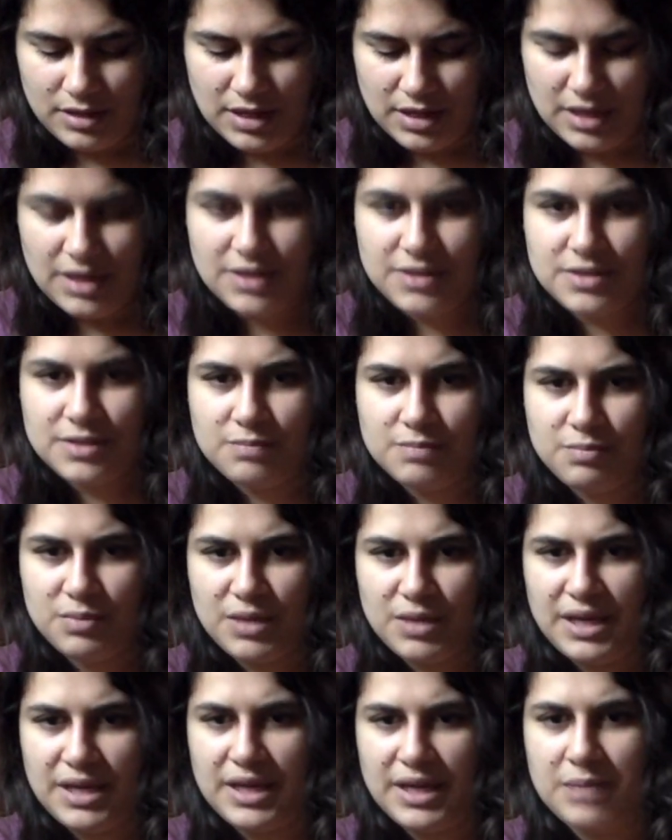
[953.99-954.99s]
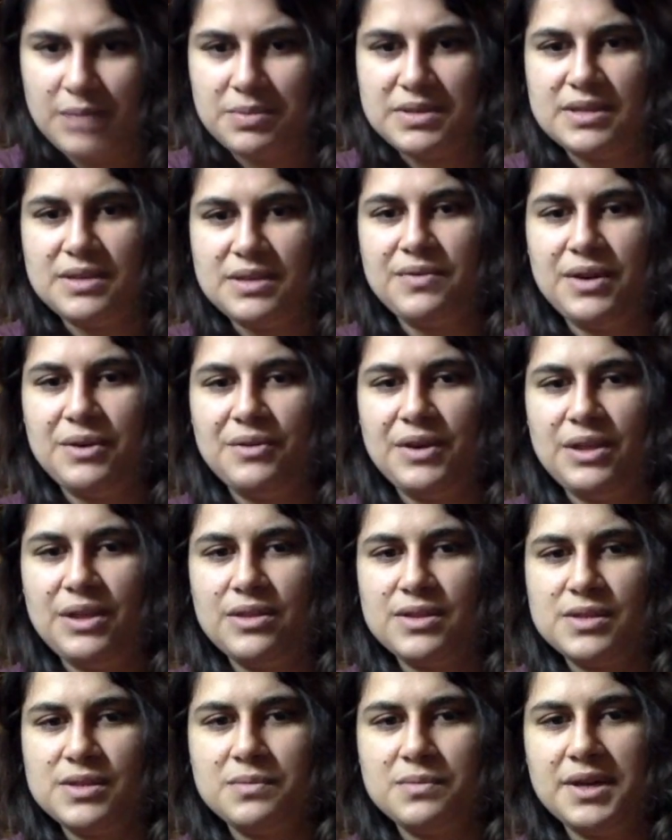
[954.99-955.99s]
And this blanket, specifically
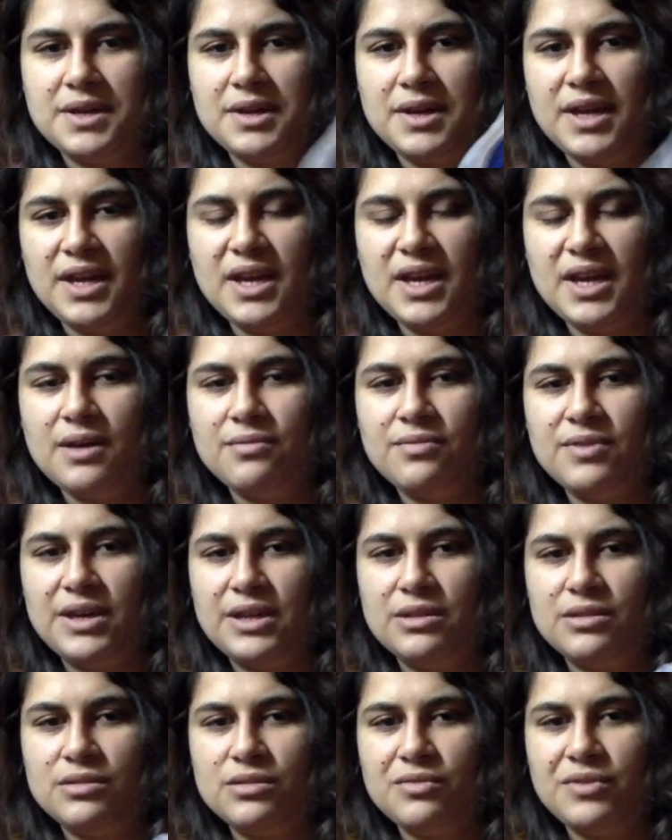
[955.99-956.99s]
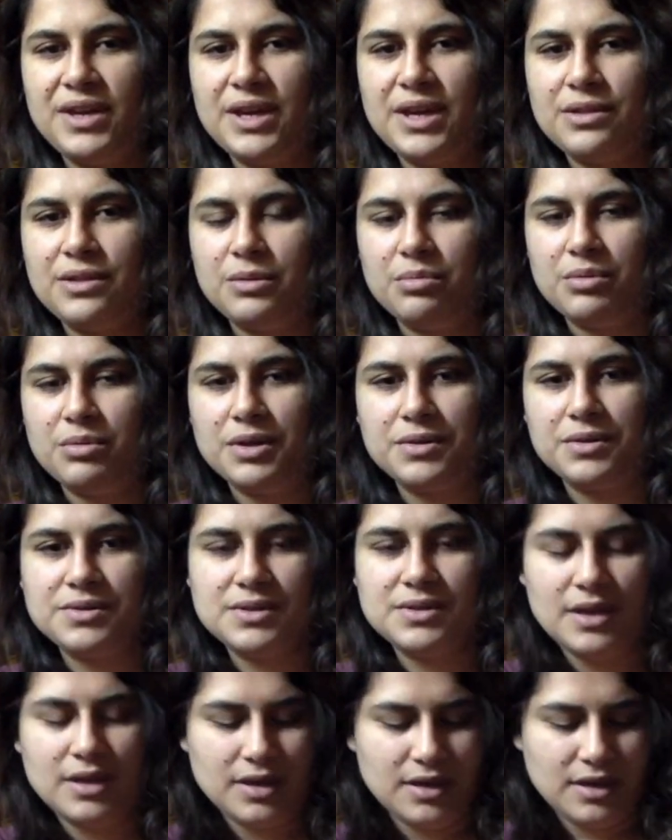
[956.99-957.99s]
this one, I have like 3 other blues,
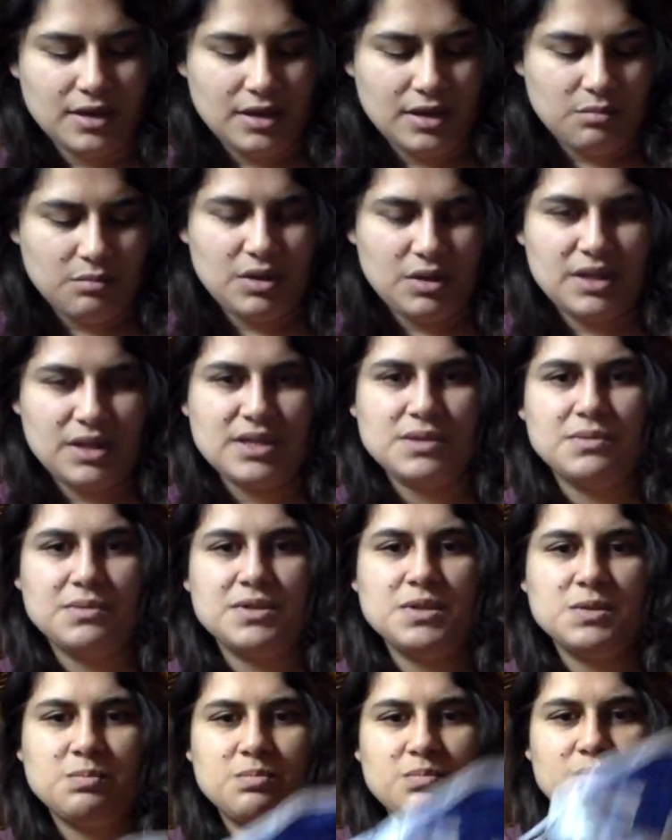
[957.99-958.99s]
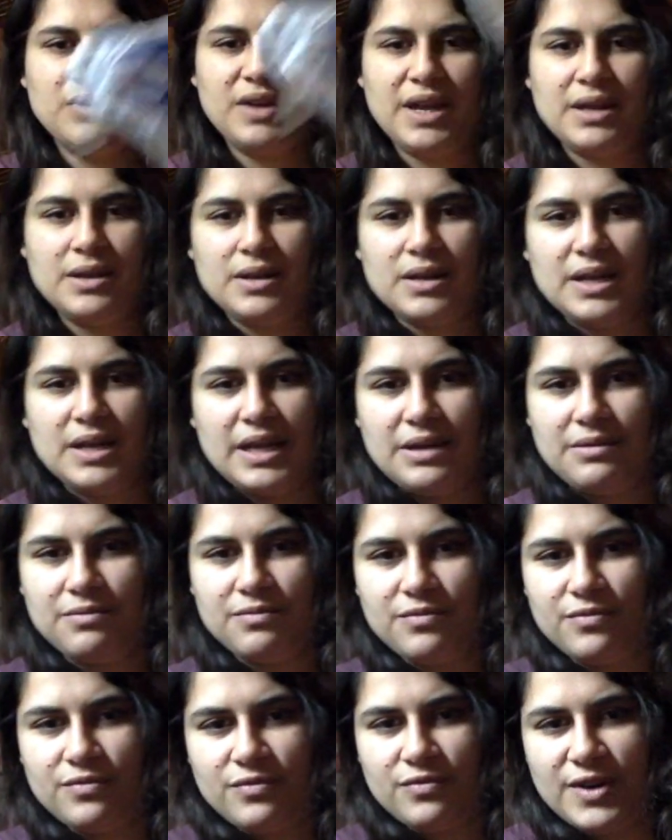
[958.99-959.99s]
but this one's
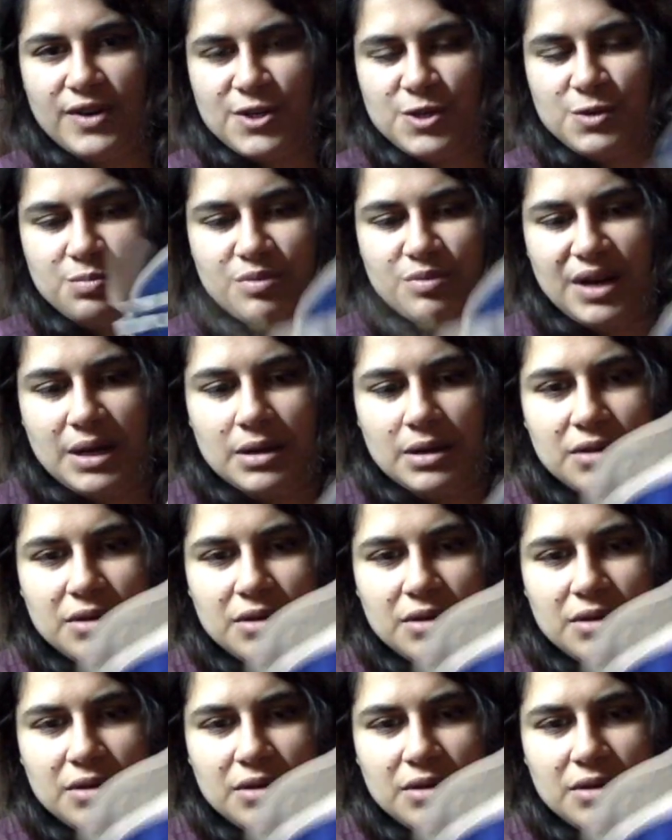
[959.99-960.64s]
fresh, brand